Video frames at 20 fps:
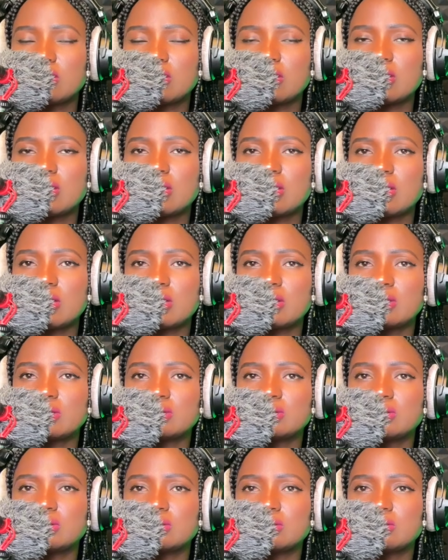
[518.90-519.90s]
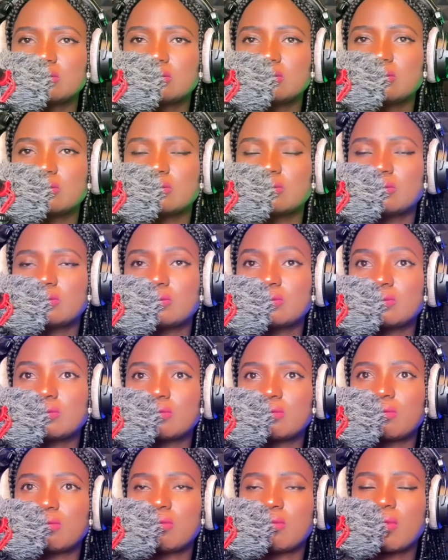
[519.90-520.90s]
And
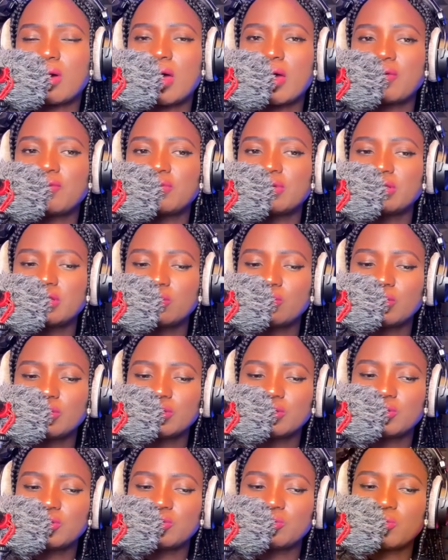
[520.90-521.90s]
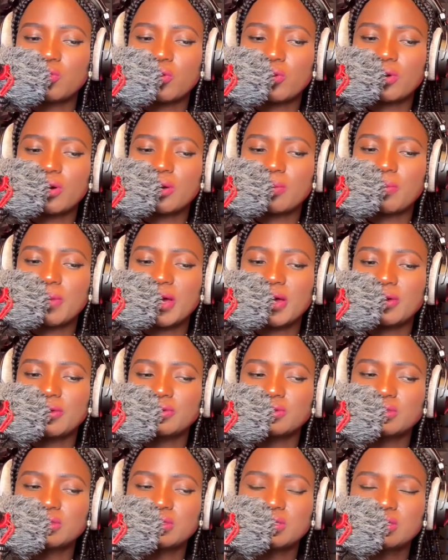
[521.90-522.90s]
I really want to know more
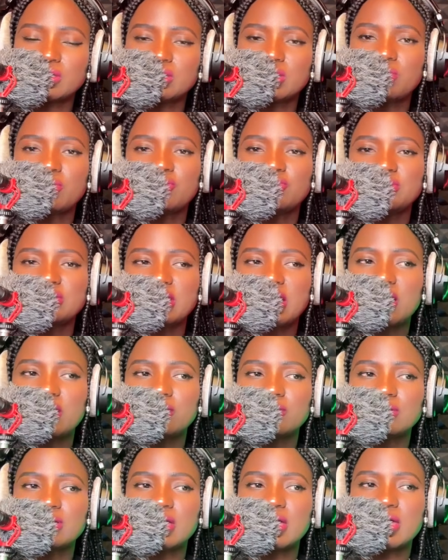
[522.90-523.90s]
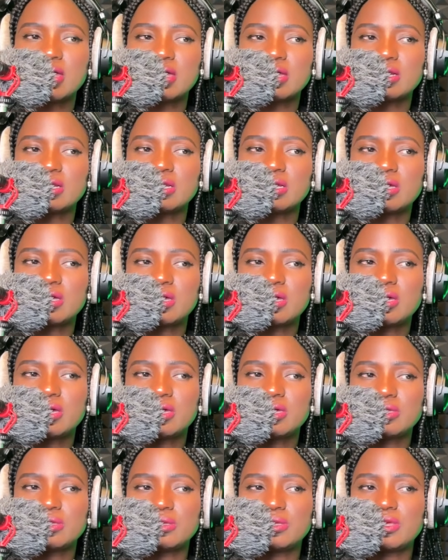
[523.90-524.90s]
about System of Down and
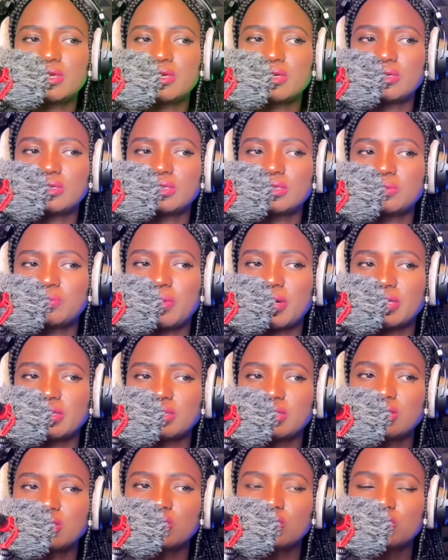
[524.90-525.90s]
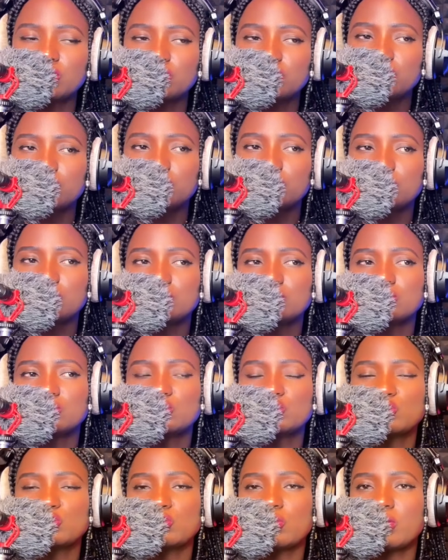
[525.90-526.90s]
this particular
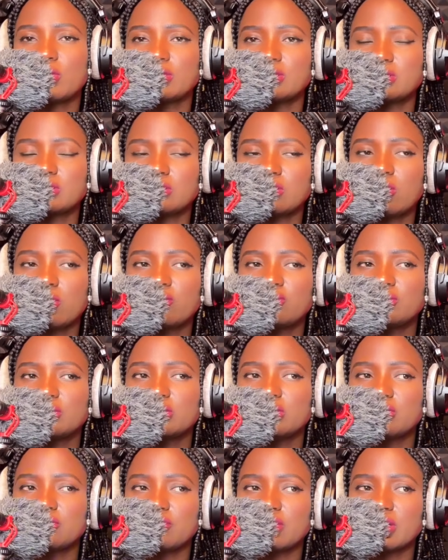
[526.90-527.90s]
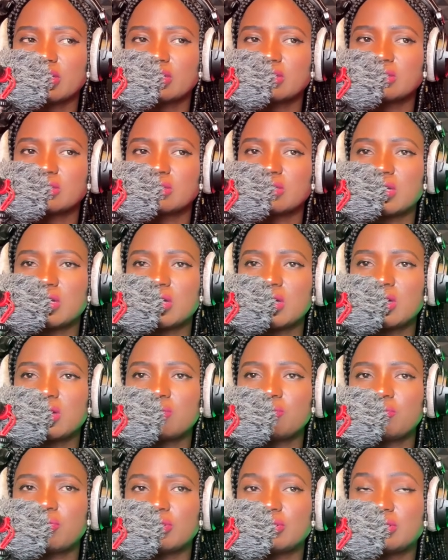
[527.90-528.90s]
choice of lyrics,
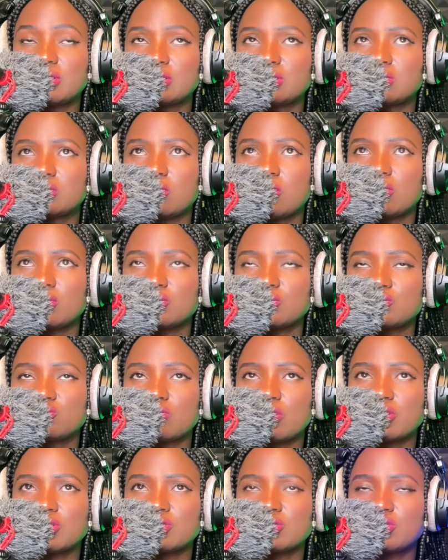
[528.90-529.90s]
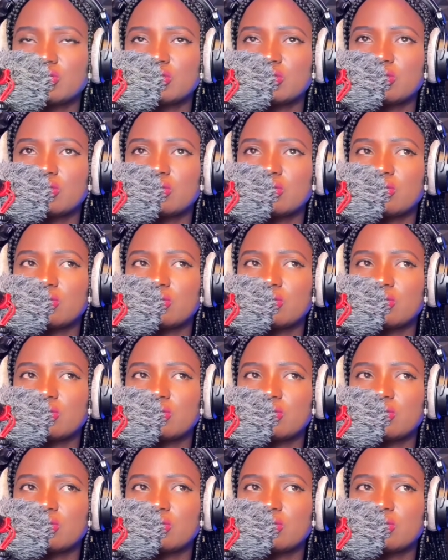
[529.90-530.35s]
but the song structure